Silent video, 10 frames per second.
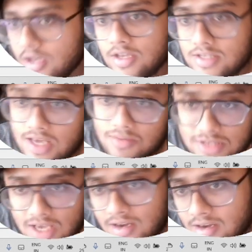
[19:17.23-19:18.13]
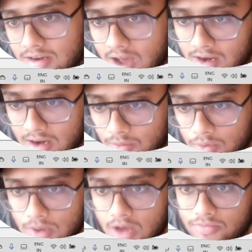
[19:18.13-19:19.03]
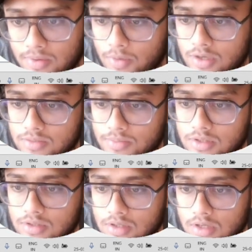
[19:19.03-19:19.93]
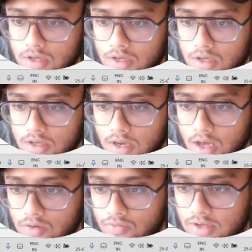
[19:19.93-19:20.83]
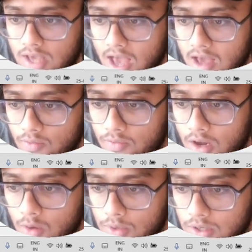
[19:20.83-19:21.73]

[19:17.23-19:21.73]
CMC and RRA would have been possible. Now we do